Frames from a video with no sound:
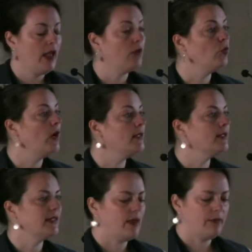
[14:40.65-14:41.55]
And
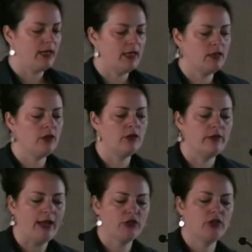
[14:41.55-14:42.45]
one step in the
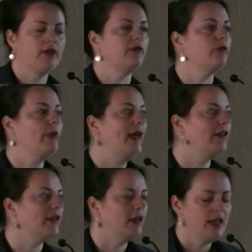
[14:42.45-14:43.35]
direction of
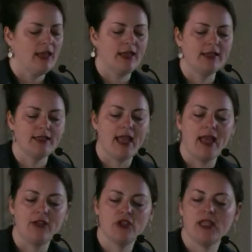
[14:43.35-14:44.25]
better is
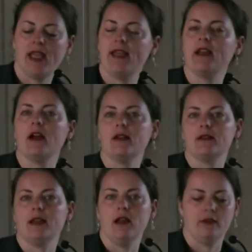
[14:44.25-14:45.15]
educating
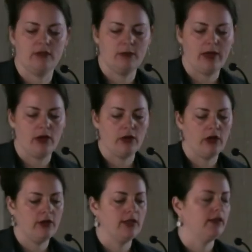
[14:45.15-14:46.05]
ourselves about
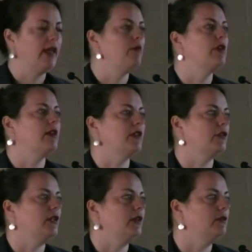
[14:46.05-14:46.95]
current labor
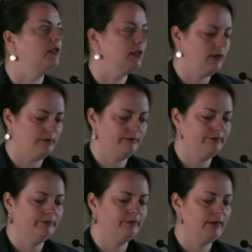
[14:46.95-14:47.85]
initiatives.
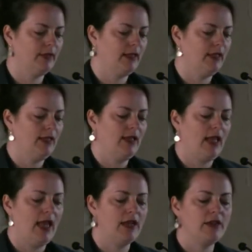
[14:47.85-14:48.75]

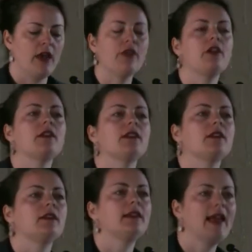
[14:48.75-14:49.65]
and another is
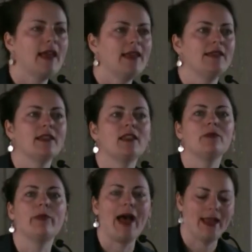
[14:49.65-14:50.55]
to get
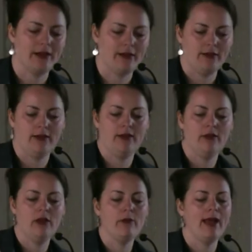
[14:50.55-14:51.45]
inspired
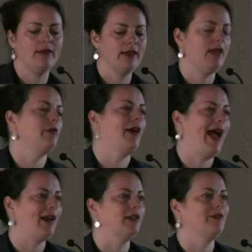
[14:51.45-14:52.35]
by labor
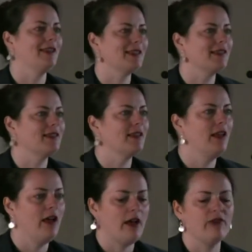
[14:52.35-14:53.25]
activists
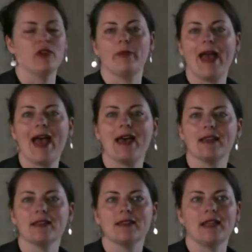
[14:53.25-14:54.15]
of the
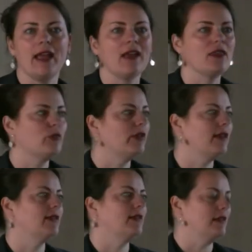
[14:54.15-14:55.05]
past and the
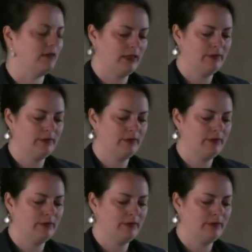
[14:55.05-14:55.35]
present.